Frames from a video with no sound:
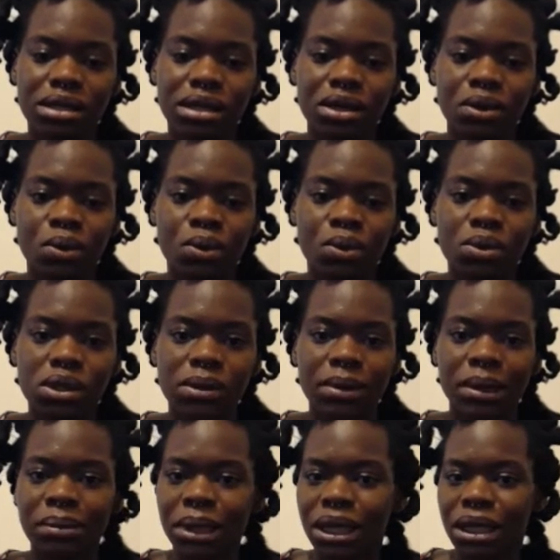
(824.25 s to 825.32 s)
and also
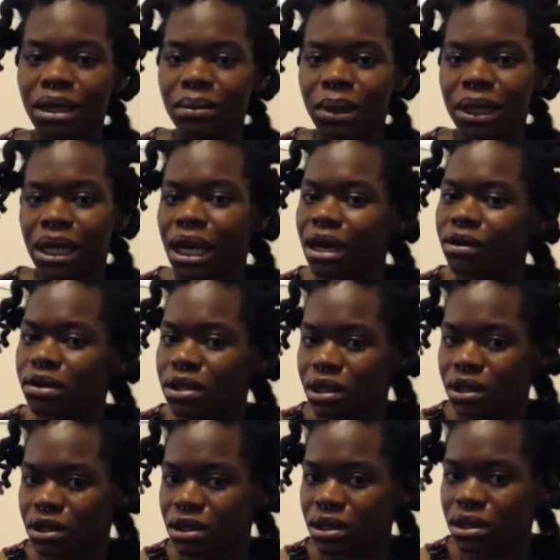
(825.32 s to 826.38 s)
maybe keeping hair
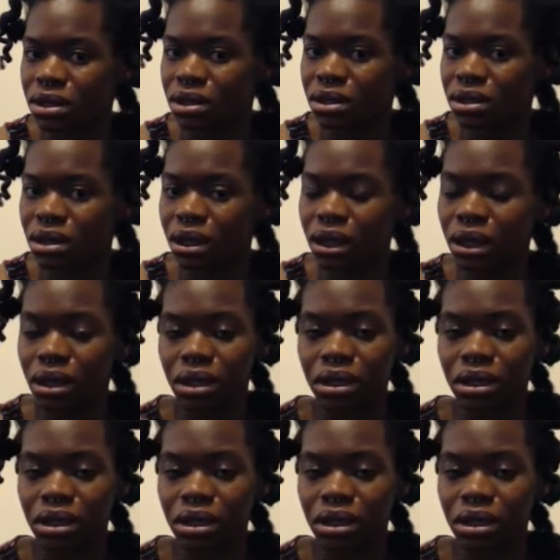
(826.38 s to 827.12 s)
extensions like